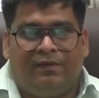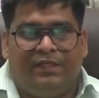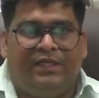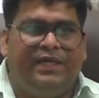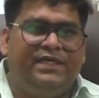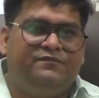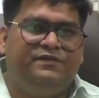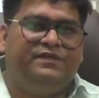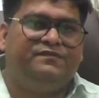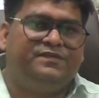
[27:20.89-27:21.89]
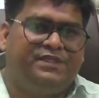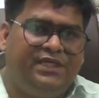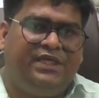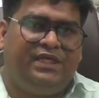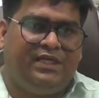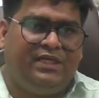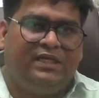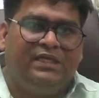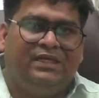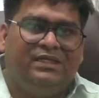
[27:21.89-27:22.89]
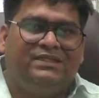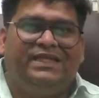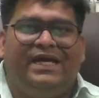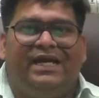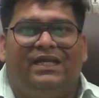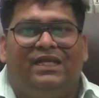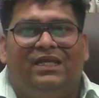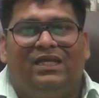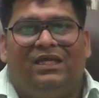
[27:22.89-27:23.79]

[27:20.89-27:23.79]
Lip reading: Okay, as we have seen that